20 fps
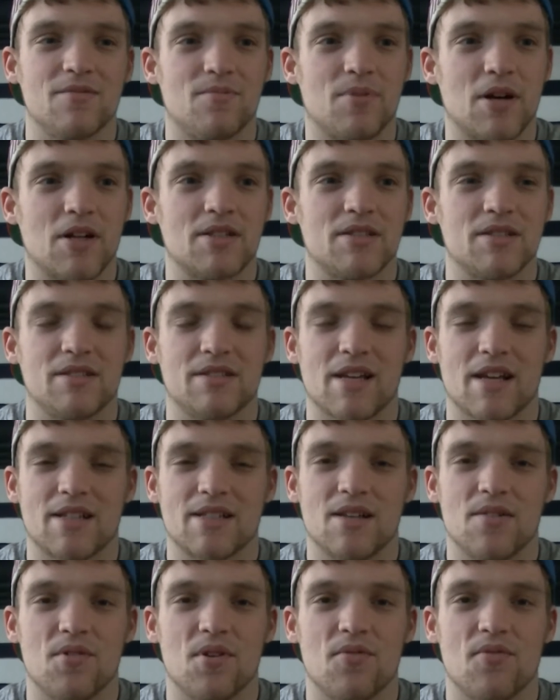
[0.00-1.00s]
person's
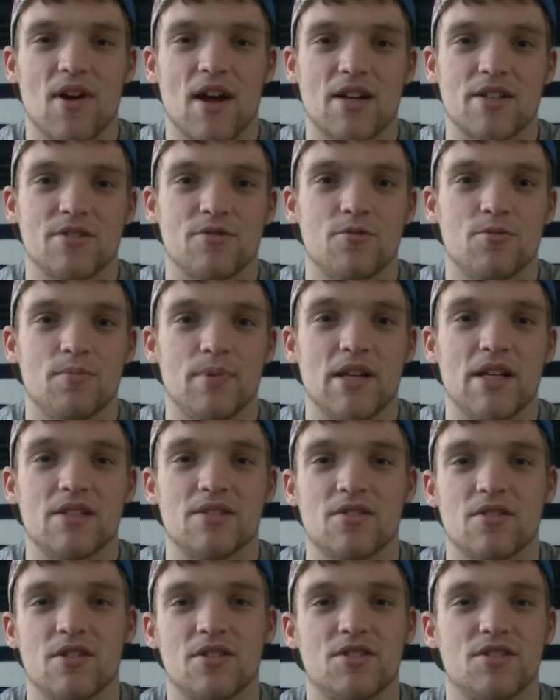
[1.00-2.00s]
activity factor would be.
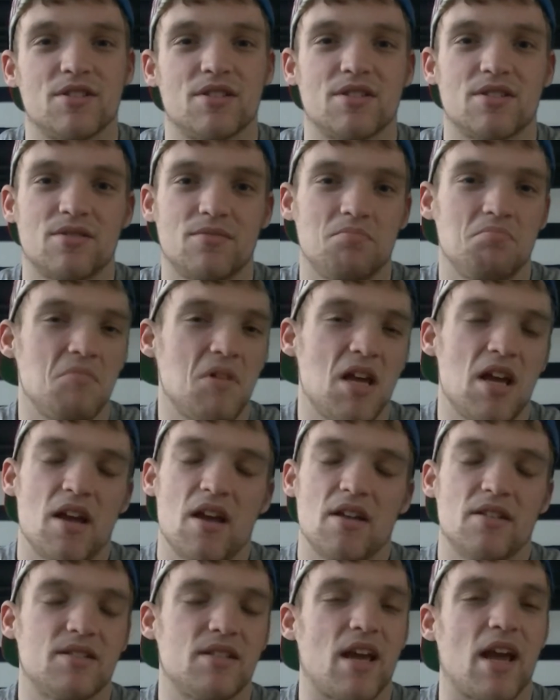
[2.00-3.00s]
So let's just
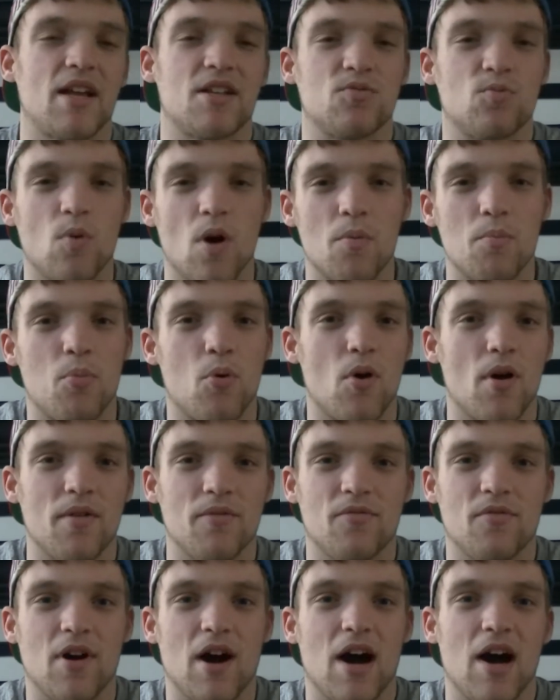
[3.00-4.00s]
say it's
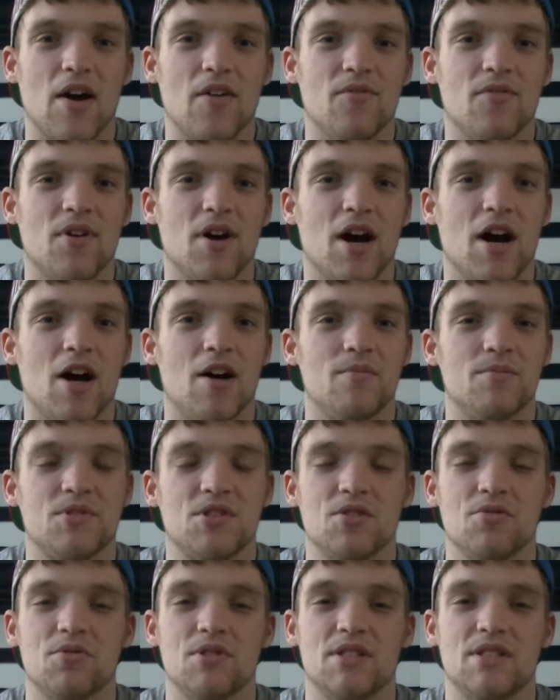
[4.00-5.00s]
1.5.
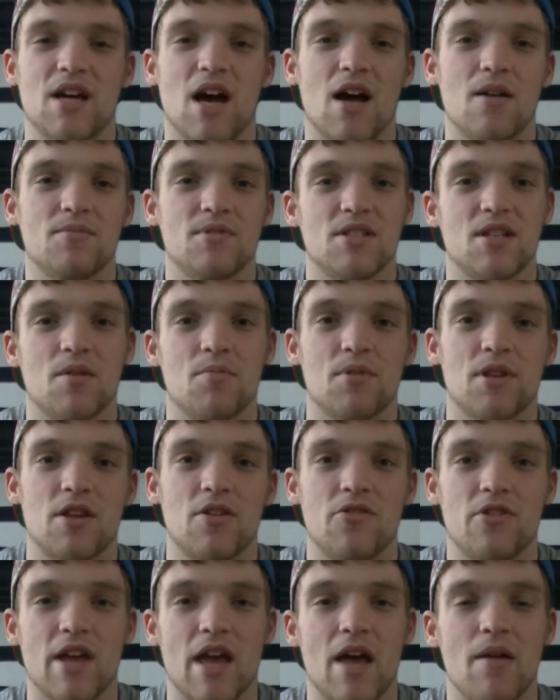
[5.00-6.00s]
So you would times the number that
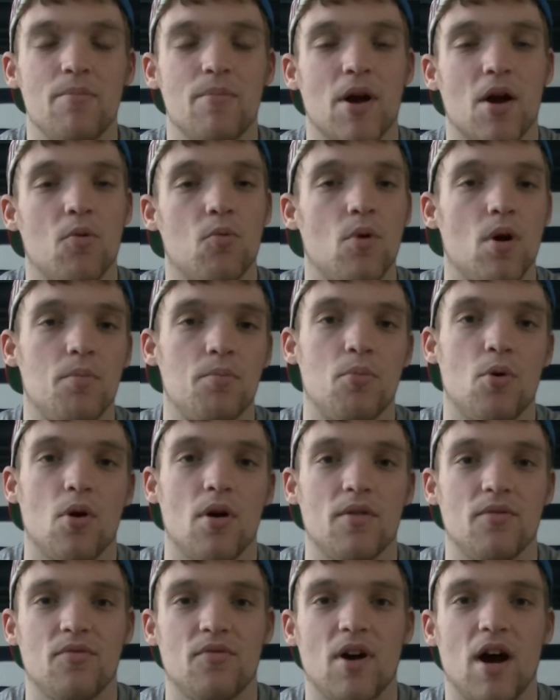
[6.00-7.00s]
you get by
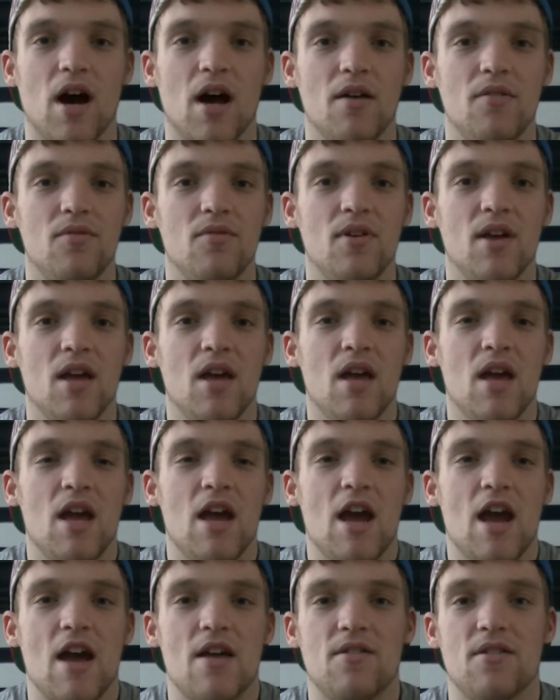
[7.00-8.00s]
1.5,
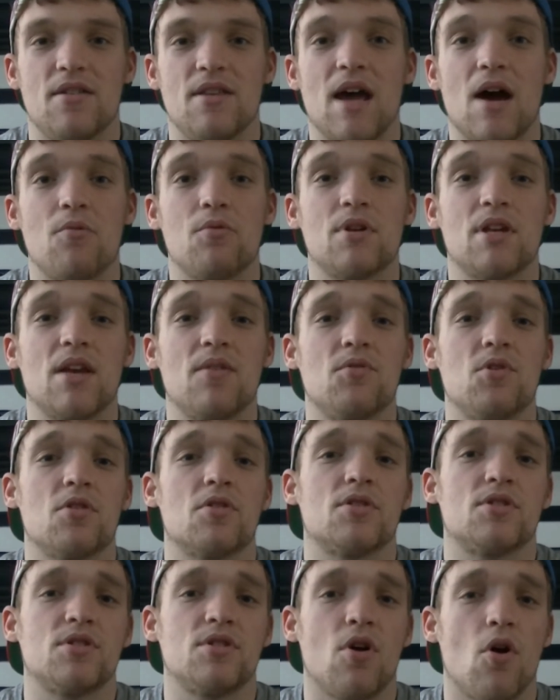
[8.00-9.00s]
and then that would give
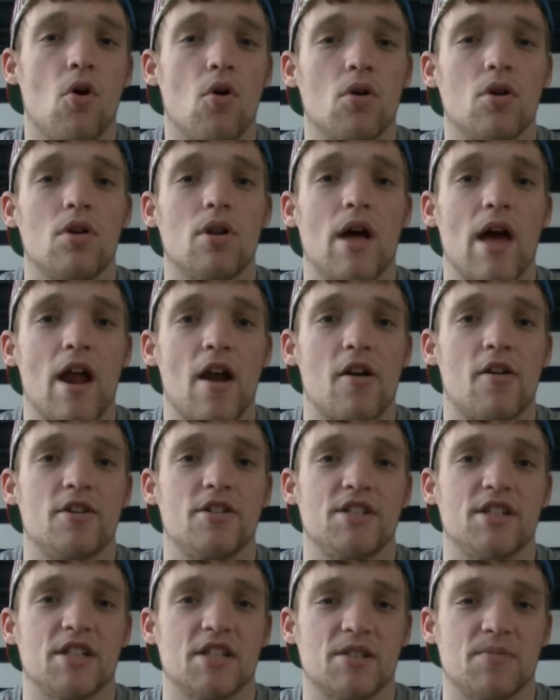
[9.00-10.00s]
your total
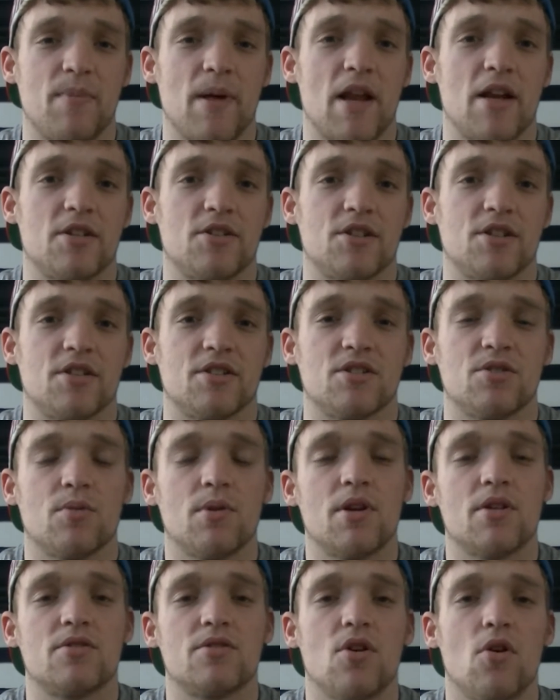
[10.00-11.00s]
energy expenditure. So
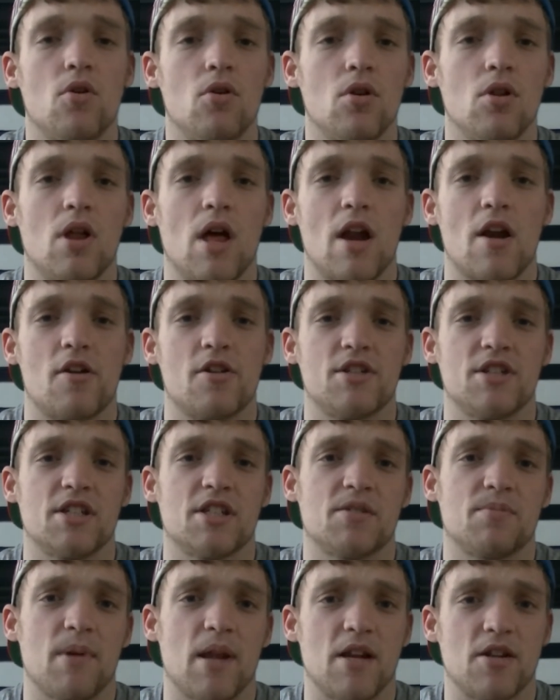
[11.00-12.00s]
what your total energy
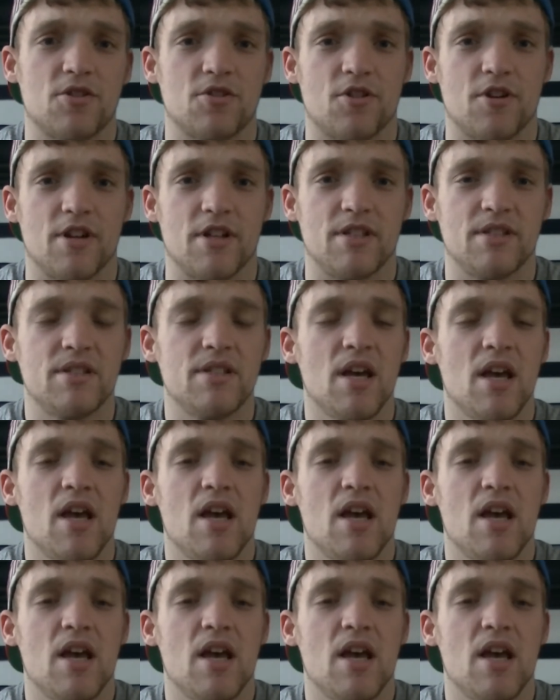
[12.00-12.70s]
expenditure is